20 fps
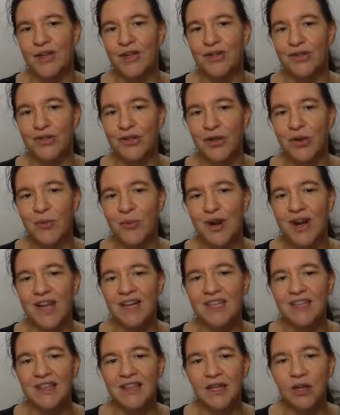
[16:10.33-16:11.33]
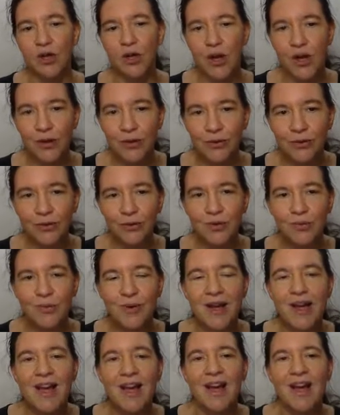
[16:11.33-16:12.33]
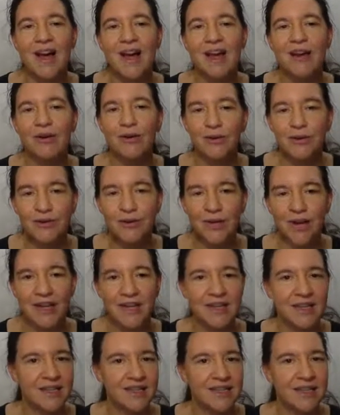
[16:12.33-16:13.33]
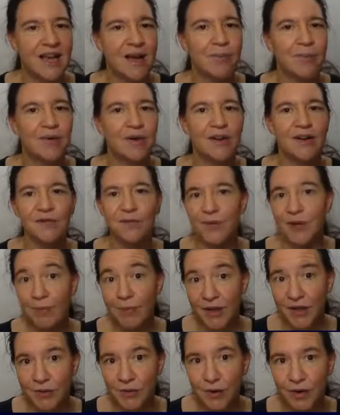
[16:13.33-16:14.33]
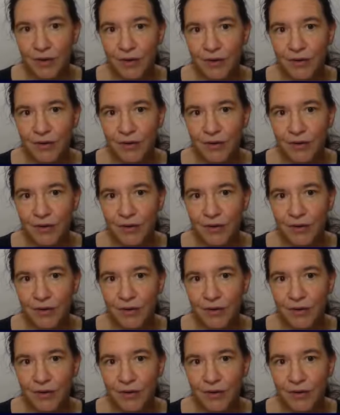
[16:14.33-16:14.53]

So when I did the clock group, I also had an example of p plus 1